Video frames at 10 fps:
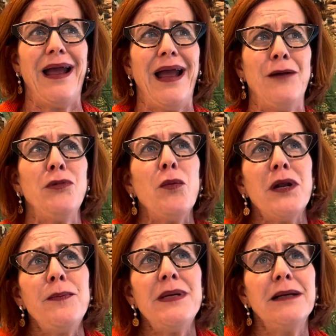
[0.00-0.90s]
and we want
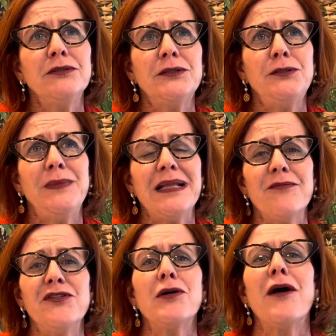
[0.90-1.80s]
to be able to make them
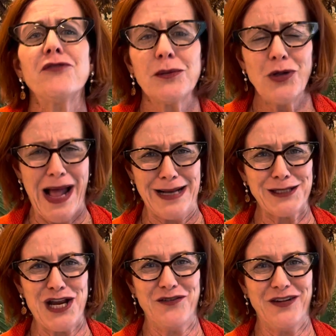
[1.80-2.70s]
feel comfortable
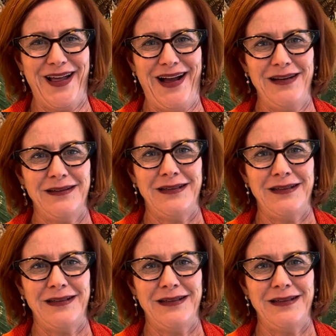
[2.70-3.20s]
asking for that.